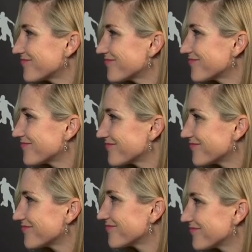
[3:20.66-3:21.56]

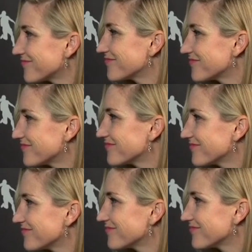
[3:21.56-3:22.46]

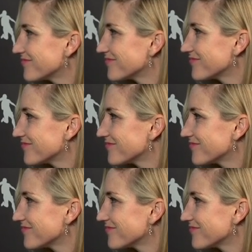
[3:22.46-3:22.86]
No words are spoken by the person on screen.